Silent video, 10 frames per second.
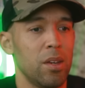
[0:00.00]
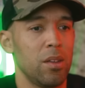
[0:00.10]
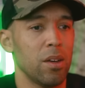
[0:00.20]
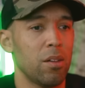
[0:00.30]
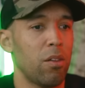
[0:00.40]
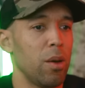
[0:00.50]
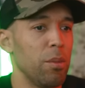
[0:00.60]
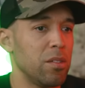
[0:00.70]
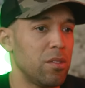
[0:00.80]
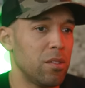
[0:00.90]
the
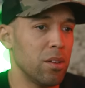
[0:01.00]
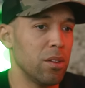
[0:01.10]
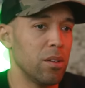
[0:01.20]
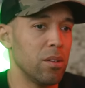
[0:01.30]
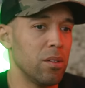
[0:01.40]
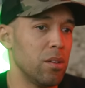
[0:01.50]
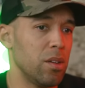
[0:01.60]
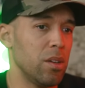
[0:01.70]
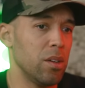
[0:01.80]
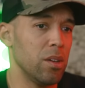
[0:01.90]
climate, uh,
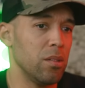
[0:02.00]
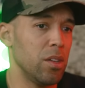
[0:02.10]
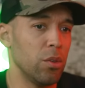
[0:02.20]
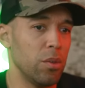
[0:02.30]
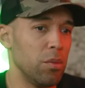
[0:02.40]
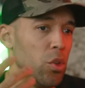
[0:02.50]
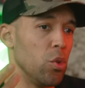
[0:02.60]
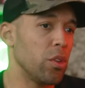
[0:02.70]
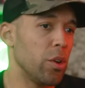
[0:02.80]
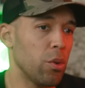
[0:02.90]
uh, you know, the
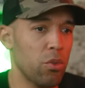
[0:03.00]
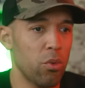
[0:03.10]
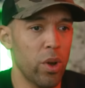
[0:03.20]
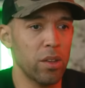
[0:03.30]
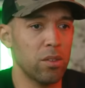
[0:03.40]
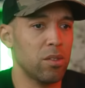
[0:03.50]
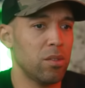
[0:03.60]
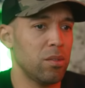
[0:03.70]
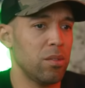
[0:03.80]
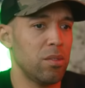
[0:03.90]
nuclear
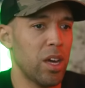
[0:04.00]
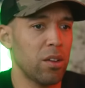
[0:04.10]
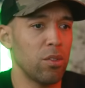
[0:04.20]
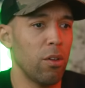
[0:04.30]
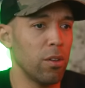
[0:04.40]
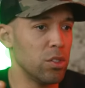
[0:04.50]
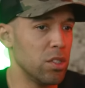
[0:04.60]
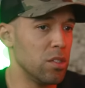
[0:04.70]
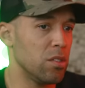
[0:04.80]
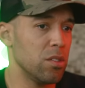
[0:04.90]
threats,
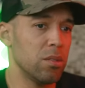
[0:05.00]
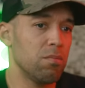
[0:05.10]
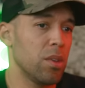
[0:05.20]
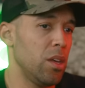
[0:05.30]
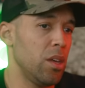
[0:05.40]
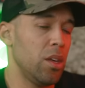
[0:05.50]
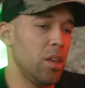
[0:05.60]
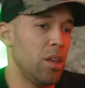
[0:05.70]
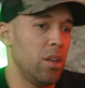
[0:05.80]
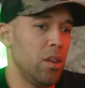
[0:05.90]
technologies that,
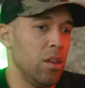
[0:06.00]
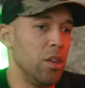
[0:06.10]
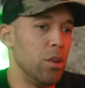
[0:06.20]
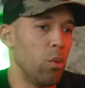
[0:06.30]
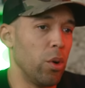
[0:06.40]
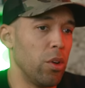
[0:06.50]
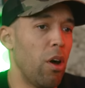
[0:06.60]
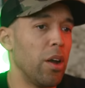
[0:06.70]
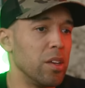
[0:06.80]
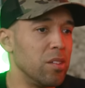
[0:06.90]
you know, were
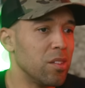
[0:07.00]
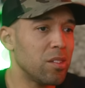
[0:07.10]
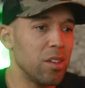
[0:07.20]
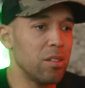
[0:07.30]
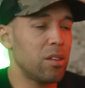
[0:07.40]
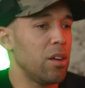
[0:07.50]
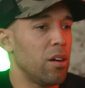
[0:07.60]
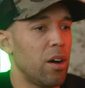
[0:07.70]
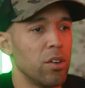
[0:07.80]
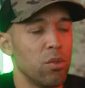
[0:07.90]
non existent
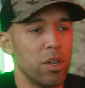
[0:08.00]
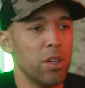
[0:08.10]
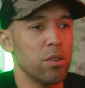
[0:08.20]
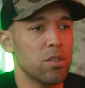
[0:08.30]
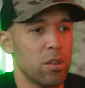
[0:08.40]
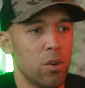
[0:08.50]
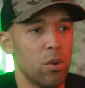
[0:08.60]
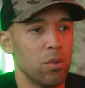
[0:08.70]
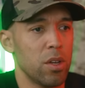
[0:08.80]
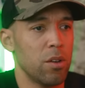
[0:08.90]
100 years
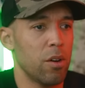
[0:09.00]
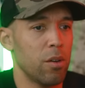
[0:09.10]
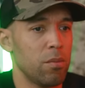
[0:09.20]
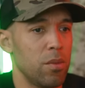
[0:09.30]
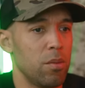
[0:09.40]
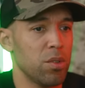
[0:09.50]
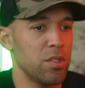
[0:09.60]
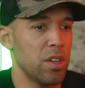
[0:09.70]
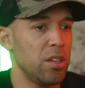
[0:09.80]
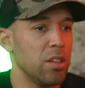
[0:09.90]
ago that are
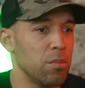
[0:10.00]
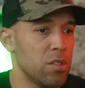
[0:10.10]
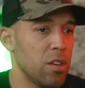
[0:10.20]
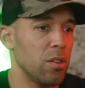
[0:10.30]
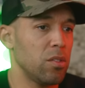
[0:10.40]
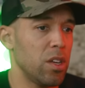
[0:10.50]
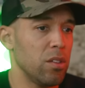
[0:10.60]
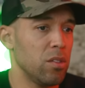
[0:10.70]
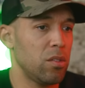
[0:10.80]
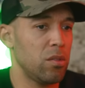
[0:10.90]
presenting themselves
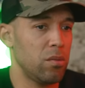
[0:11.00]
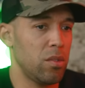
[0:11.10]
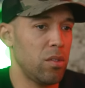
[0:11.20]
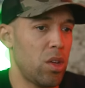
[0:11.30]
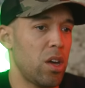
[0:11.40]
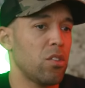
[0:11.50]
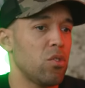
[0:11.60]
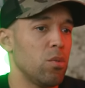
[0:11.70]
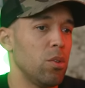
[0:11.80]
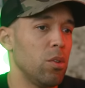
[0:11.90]
as
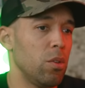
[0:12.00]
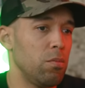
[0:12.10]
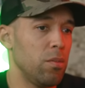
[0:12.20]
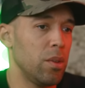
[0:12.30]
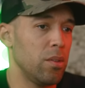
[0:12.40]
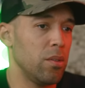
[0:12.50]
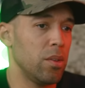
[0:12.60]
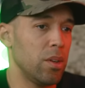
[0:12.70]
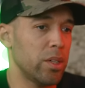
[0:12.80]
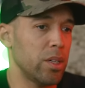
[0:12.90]
actual
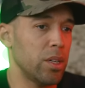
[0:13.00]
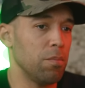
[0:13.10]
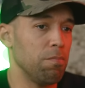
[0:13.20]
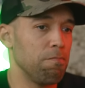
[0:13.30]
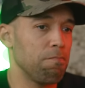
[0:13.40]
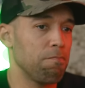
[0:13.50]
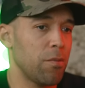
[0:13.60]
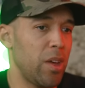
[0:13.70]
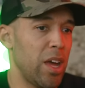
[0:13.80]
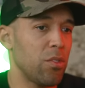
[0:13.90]
um,
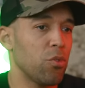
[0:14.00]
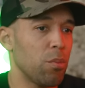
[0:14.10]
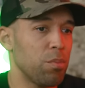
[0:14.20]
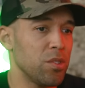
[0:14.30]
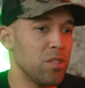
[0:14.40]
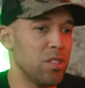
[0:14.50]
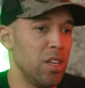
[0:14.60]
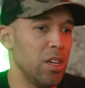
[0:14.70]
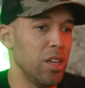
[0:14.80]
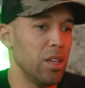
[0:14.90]

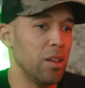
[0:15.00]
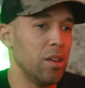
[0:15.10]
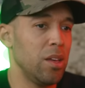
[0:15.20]
Anthropocene